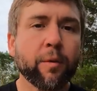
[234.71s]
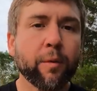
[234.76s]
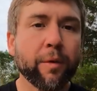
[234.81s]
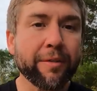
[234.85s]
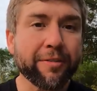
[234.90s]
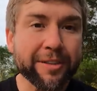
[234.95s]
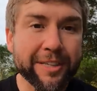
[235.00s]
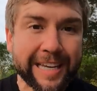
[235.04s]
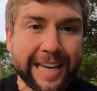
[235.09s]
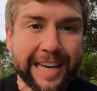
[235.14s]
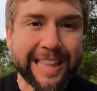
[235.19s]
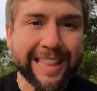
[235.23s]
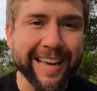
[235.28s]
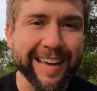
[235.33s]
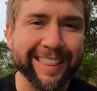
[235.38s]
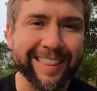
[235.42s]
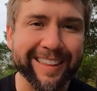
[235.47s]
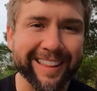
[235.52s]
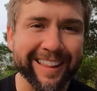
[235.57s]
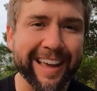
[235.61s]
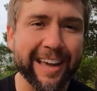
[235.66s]
We've seen
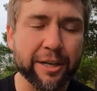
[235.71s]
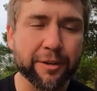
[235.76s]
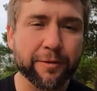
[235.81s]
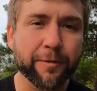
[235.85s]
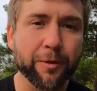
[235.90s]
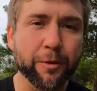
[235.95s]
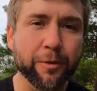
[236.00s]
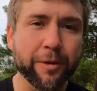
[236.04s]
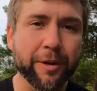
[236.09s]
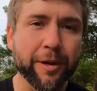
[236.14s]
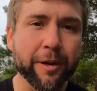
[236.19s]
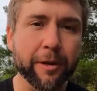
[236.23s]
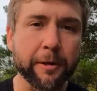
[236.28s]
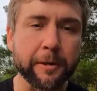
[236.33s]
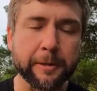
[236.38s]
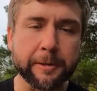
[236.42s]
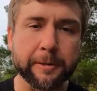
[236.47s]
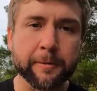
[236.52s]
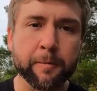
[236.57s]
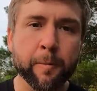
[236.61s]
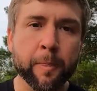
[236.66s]
that the last few
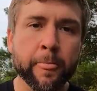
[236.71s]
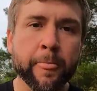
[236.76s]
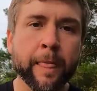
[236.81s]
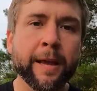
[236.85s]
years.